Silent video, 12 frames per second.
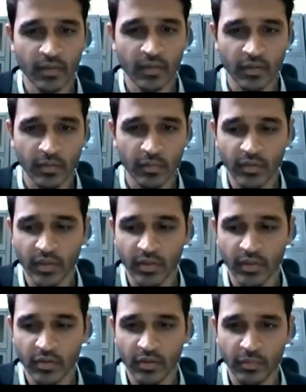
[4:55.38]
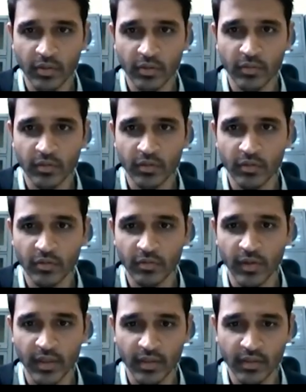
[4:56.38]
Here's some of the intraoperative
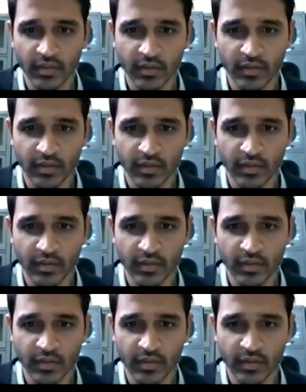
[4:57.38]
findings.